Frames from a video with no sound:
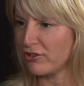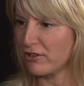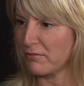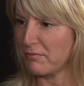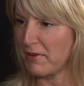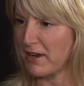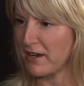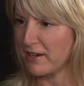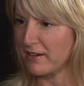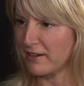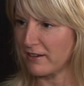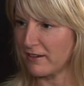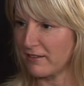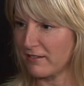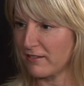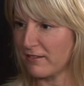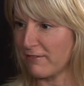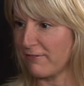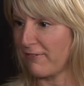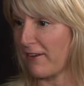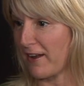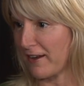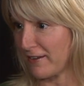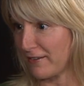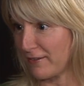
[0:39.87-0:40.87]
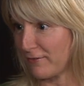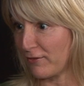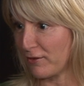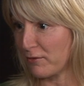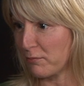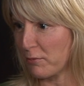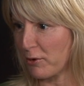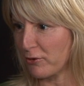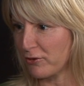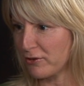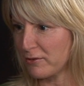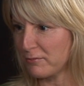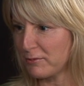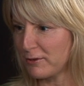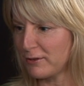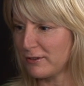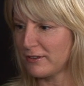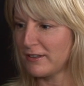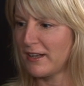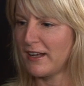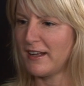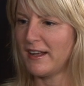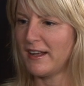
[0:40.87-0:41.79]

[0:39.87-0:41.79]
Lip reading: to make it as effective as possible.